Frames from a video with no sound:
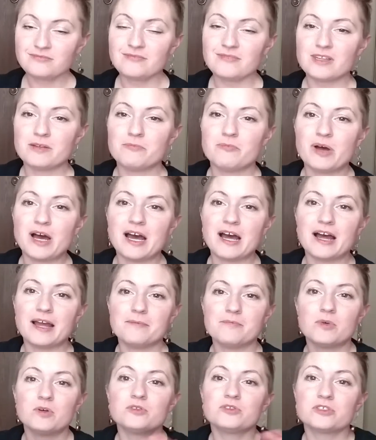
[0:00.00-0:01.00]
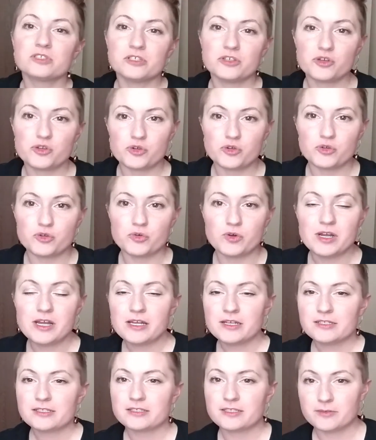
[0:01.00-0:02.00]
but I mostly do
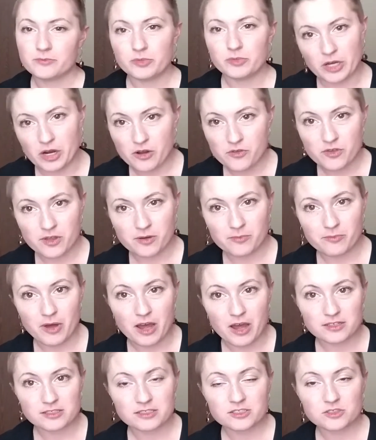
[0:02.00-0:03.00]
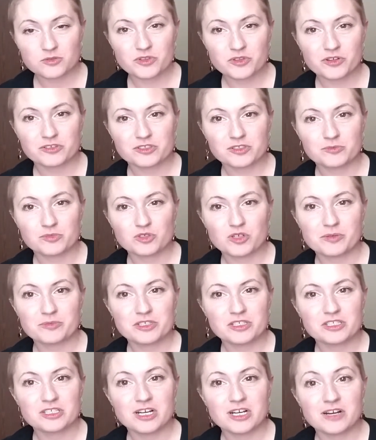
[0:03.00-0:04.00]
Simply Earth unboxings with their
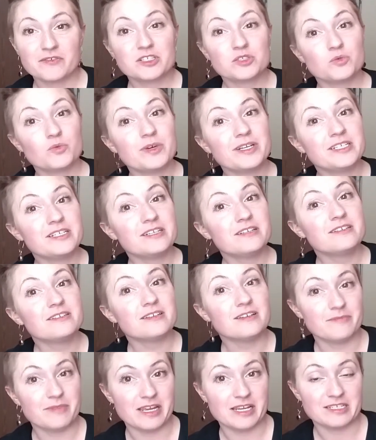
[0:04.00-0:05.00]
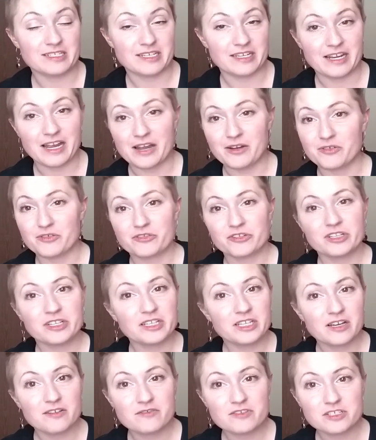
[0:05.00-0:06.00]
subscription service, which is amazing. I really
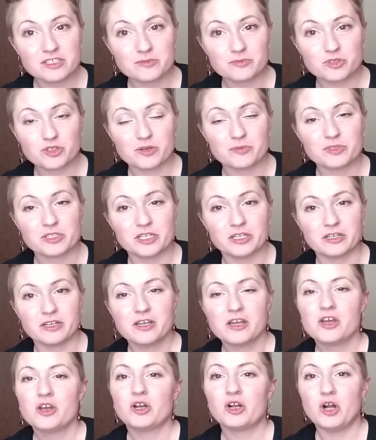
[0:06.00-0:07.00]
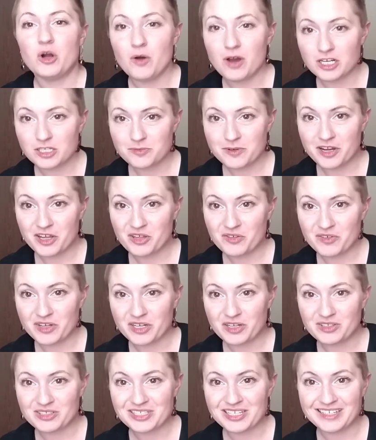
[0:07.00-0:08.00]
love the subscription. Go watch my other
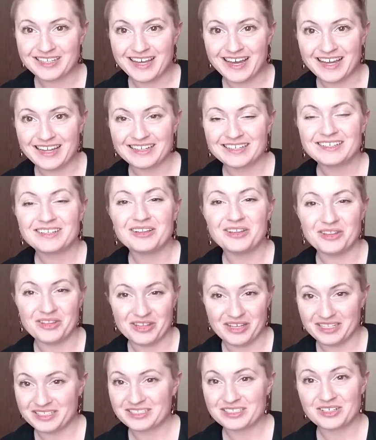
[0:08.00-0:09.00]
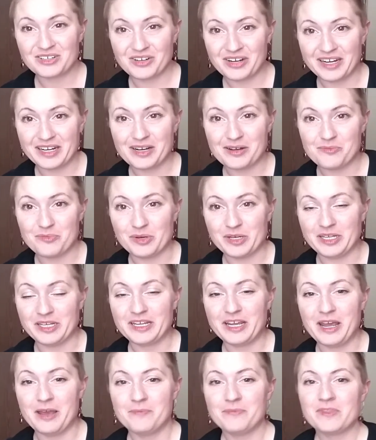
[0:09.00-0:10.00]
videos on that. It's a great company,
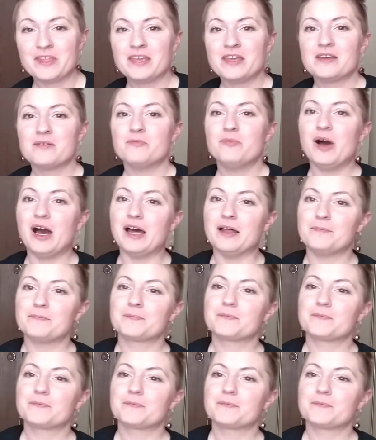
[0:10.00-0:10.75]
okay? But